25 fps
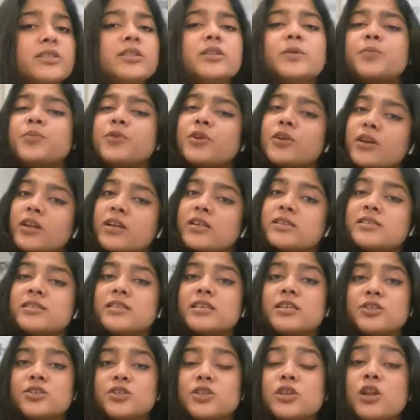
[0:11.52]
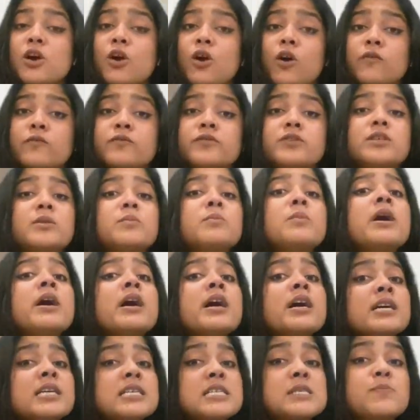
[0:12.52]
the pronunciation of some
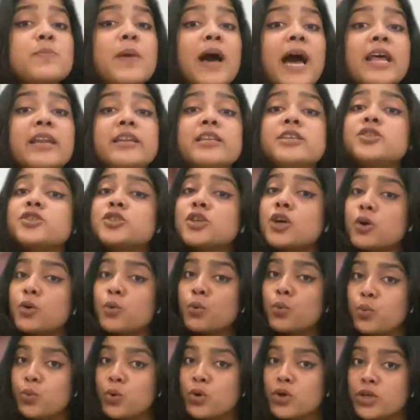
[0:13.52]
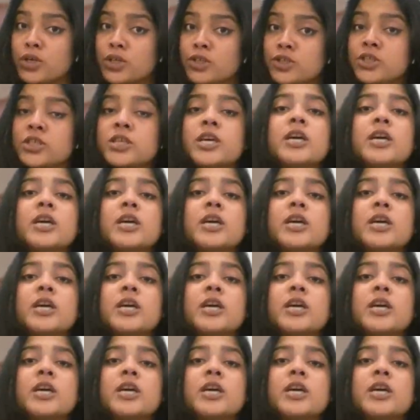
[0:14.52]
Spanish words